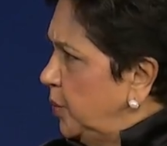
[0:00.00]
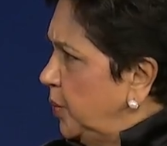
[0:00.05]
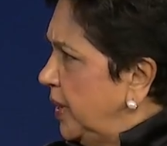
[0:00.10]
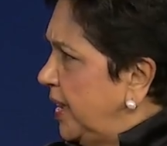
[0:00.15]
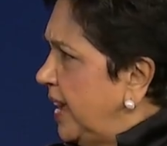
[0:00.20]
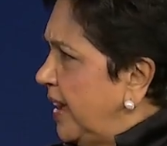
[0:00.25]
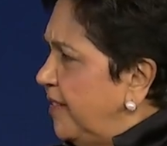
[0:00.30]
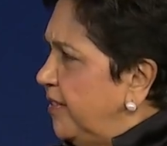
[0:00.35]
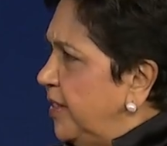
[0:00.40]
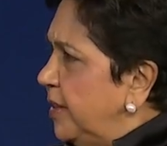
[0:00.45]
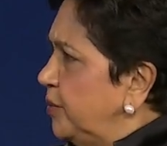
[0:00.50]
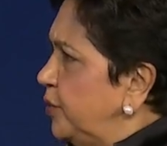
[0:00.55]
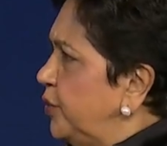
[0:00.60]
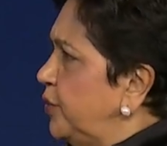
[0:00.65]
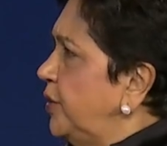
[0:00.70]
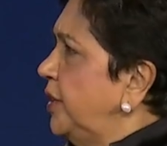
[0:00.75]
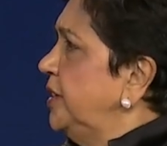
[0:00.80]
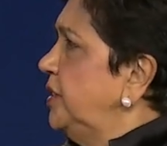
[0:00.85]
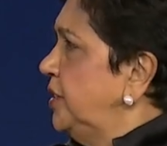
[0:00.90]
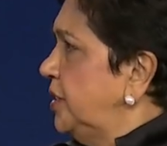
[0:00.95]
We gave them
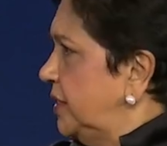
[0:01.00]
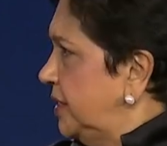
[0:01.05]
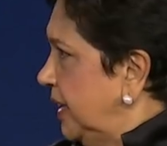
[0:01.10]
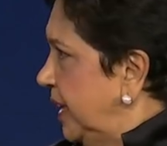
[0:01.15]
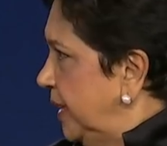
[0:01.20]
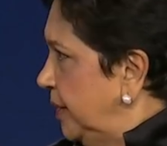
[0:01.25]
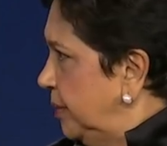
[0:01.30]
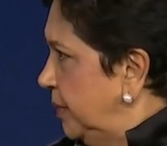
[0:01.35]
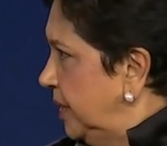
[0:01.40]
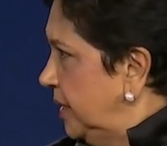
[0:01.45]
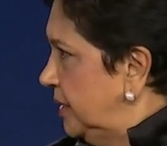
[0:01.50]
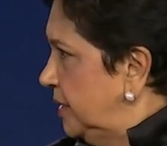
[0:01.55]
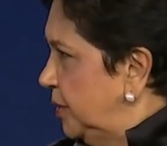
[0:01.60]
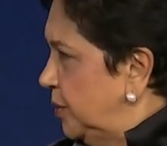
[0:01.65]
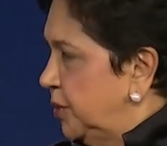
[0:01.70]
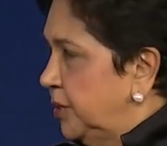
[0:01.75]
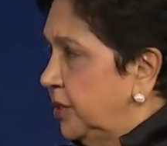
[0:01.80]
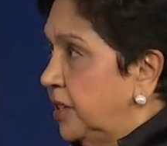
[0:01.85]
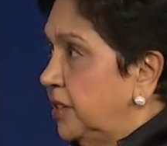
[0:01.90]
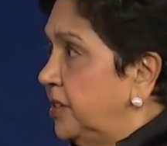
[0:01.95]
stretch assignments.
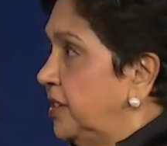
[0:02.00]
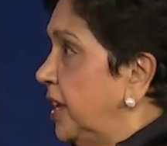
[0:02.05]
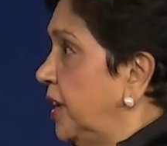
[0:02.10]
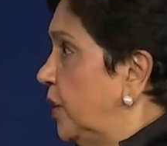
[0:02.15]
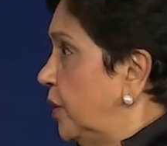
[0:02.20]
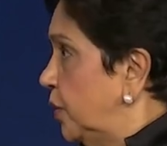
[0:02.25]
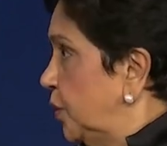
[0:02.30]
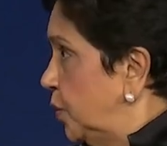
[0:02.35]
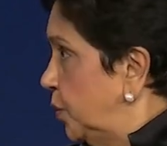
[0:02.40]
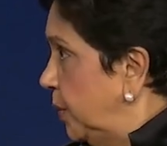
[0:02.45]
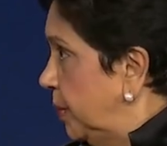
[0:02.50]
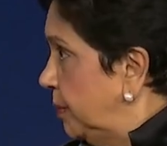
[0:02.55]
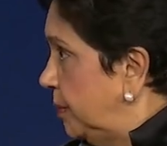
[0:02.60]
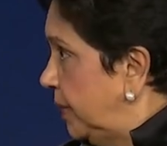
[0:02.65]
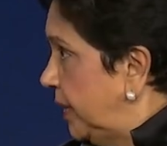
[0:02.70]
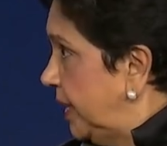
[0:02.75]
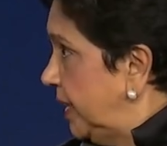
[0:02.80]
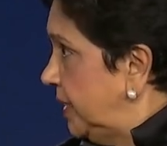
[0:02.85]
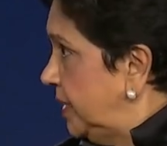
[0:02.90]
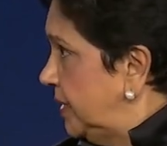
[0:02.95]
It was a sink or swim
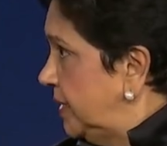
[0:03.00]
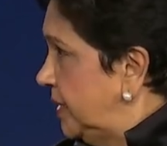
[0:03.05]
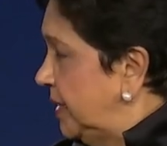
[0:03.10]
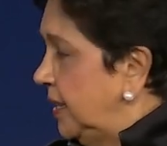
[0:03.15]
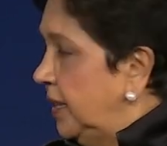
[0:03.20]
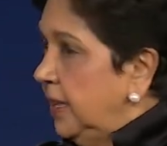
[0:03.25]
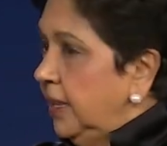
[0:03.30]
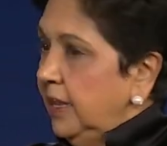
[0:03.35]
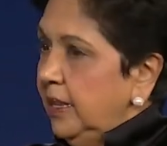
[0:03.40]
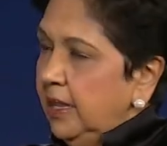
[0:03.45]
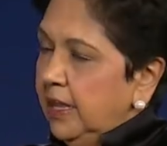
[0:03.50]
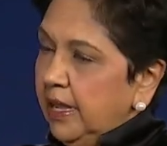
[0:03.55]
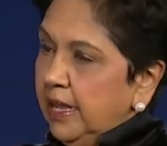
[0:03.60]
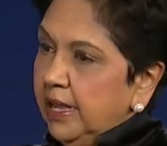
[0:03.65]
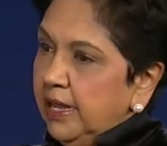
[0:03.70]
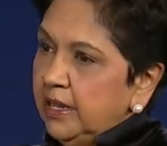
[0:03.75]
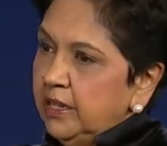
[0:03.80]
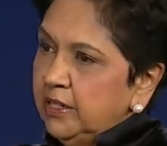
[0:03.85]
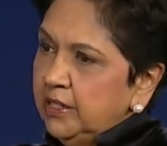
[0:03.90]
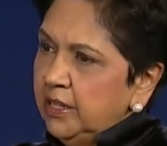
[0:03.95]
place.
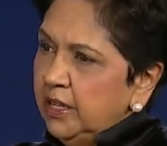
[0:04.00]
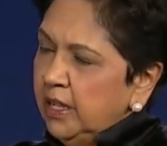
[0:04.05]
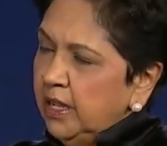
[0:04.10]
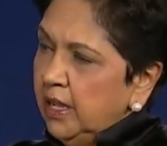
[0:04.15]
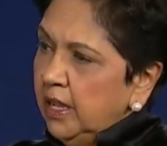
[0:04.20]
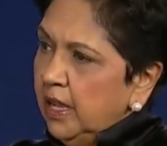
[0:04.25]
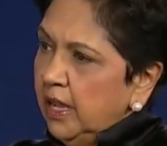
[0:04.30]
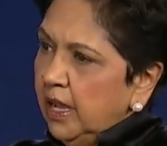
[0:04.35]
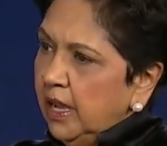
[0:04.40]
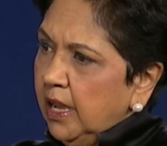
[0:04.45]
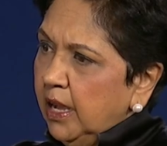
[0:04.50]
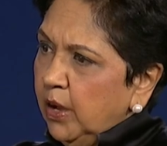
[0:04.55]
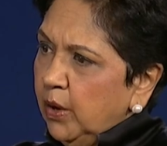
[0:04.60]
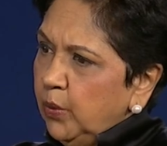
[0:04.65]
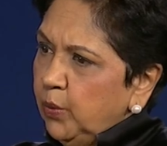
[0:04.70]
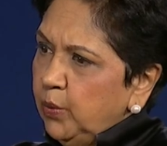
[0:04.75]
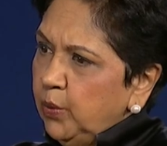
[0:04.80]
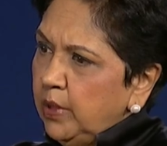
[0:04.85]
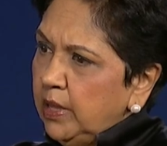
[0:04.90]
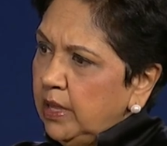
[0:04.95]
And
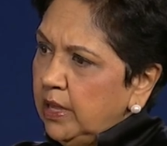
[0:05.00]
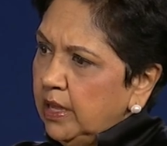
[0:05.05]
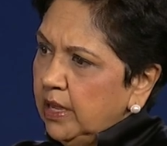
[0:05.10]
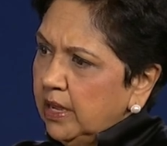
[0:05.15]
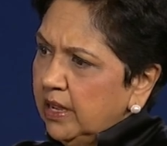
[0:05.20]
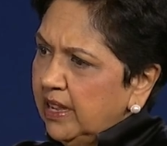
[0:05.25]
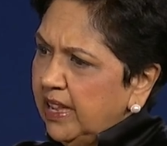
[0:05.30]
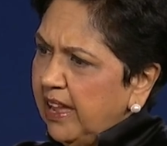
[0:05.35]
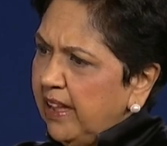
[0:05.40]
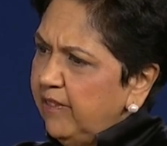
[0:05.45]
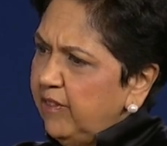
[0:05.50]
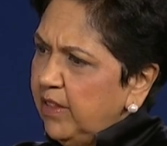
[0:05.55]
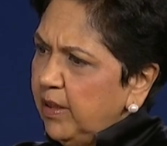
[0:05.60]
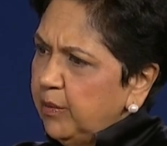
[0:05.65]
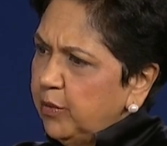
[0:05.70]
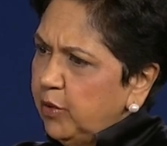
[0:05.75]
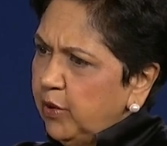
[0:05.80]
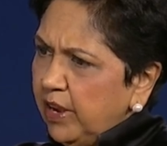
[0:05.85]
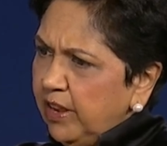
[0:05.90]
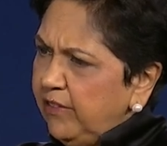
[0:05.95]
we gave
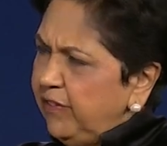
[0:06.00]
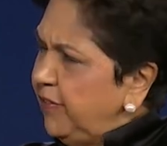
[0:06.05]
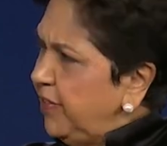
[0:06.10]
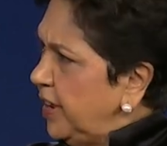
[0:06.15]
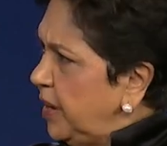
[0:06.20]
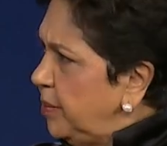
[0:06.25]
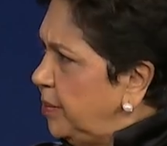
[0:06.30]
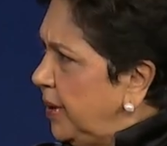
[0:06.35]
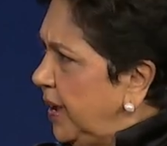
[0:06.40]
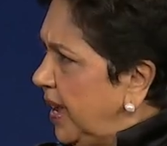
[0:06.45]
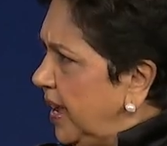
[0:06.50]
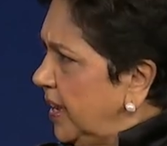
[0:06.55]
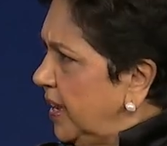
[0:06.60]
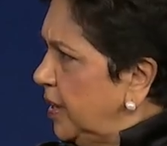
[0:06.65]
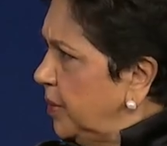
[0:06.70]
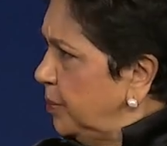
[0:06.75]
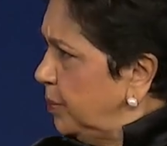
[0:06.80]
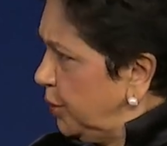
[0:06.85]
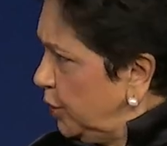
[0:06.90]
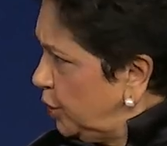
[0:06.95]
them great feedback
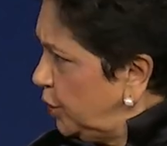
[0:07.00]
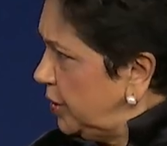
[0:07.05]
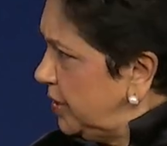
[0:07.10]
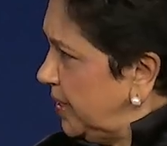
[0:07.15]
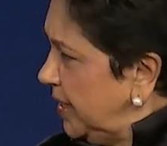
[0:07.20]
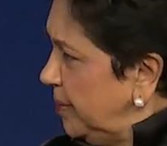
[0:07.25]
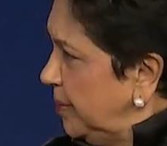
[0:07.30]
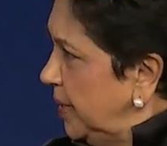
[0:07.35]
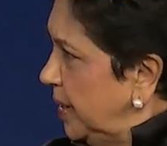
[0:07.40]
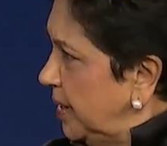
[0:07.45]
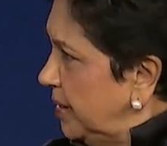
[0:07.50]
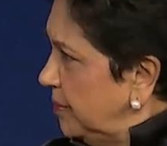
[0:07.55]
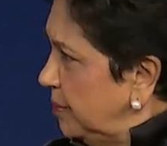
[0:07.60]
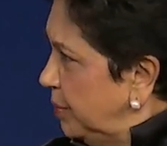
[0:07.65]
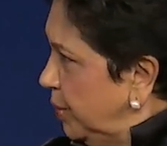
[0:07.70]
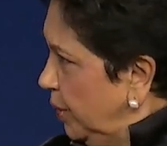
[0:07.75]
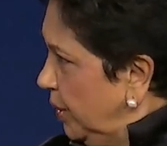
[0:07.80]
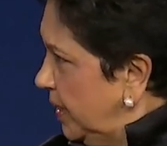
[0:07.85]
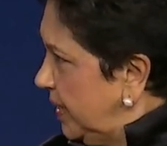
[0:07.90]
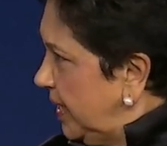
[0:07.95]
and pushed them and
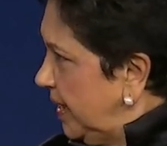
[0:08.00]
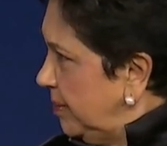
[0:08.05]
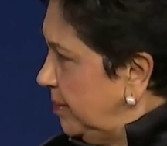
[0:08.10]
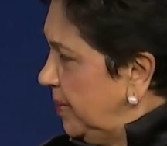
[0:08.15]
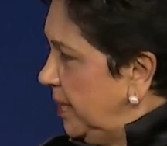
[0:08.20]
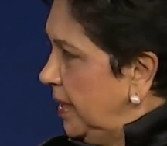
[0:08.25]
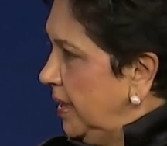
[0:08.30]
pulled them.